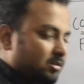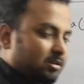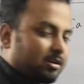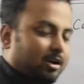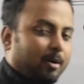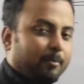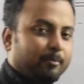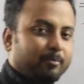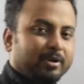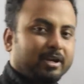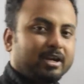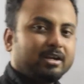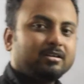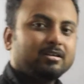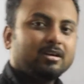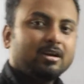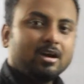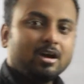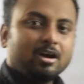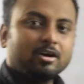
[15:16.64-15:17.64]

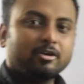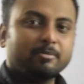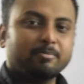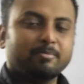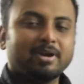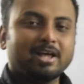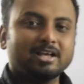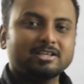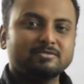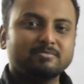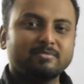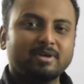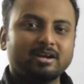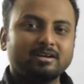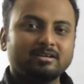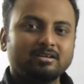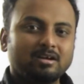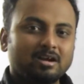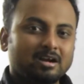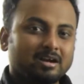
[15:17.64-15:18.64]
Complete
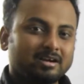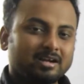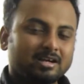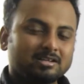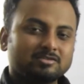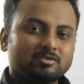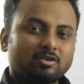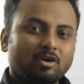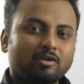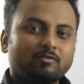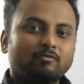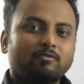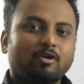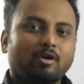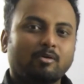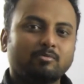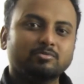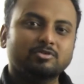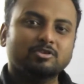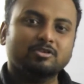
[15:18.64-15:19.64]
replacement does not
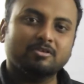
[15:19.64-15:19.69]
form